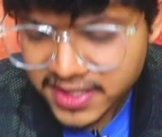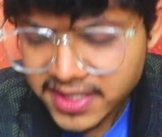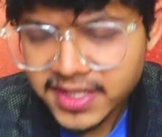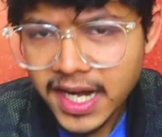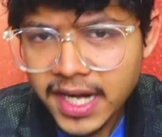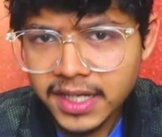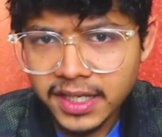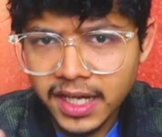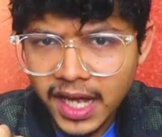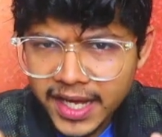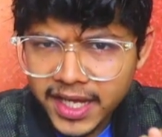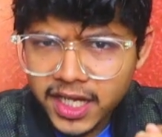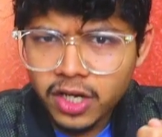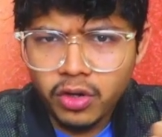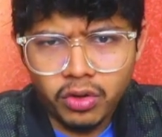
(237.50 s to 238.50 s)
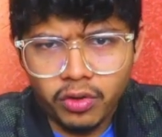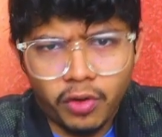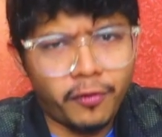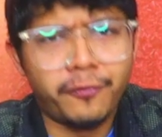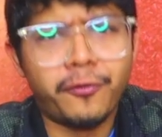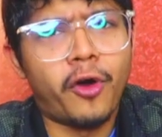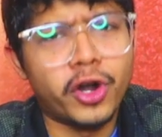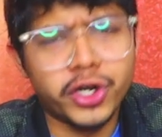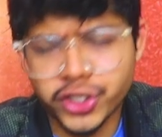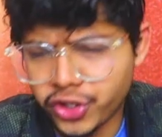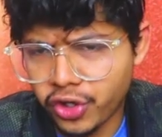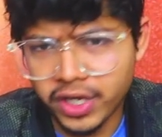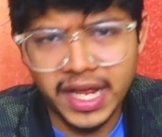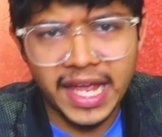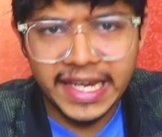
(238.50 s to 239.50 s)
that I can for
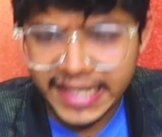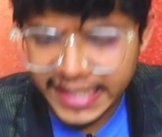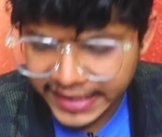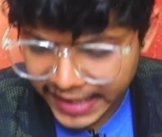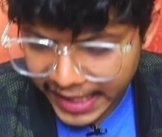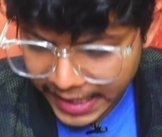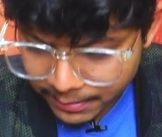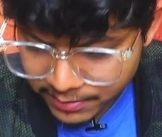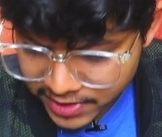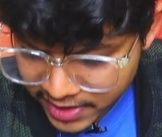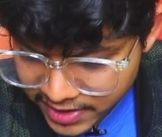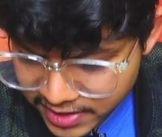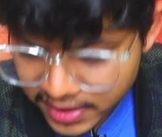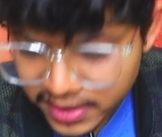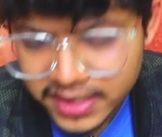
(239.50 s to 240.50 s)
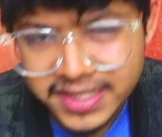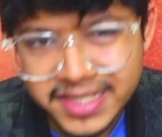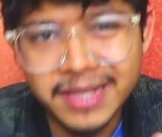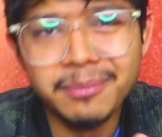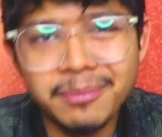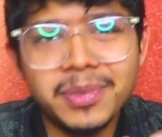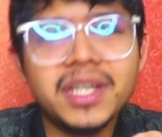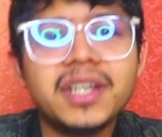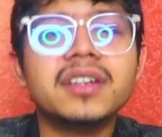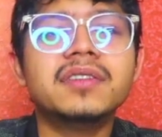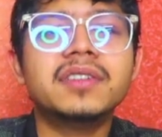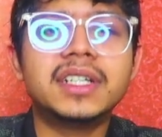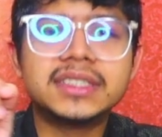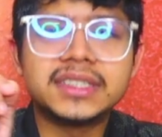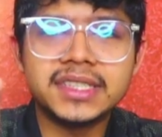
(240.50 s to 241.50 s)
sure anytime just simply
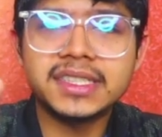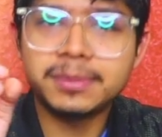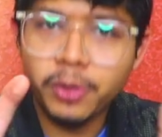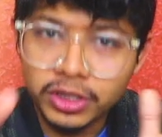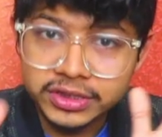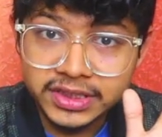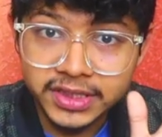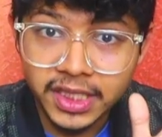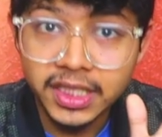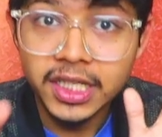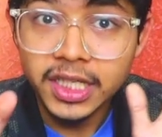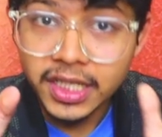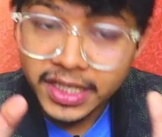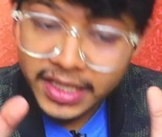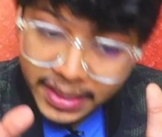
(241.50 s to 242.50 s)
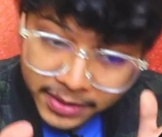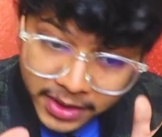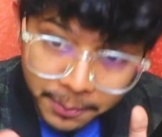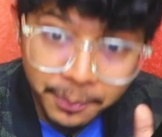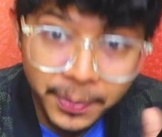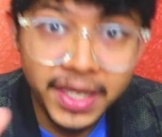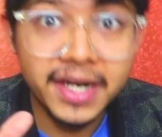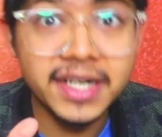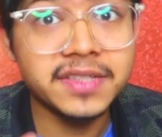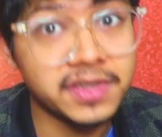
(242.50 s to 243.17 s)
reverse it, because still the pairs will